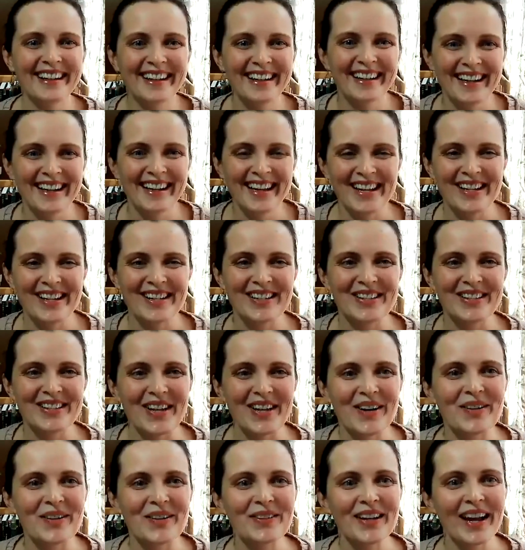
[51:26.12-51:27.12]
So
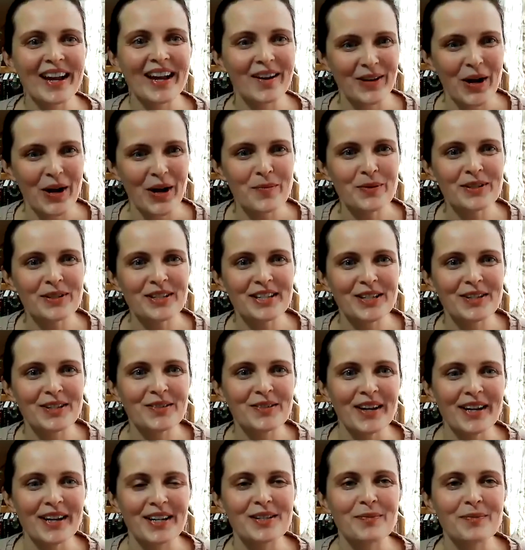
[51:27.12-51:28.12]
yeah, we hope we'll see you
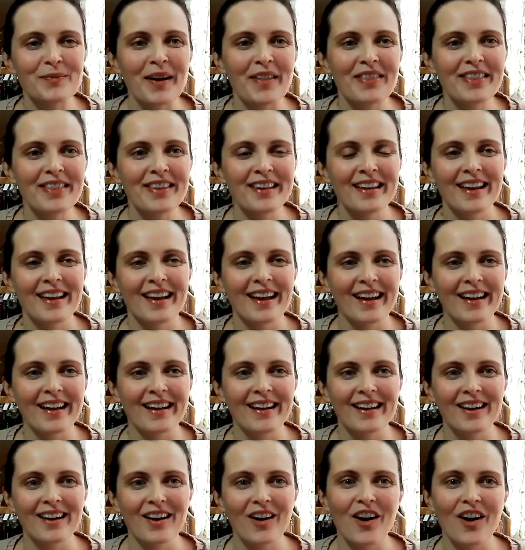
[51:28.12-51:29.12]
next month
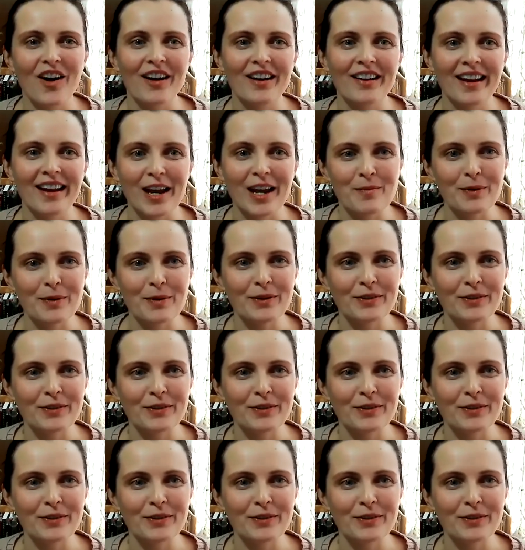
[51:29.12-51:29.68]
on April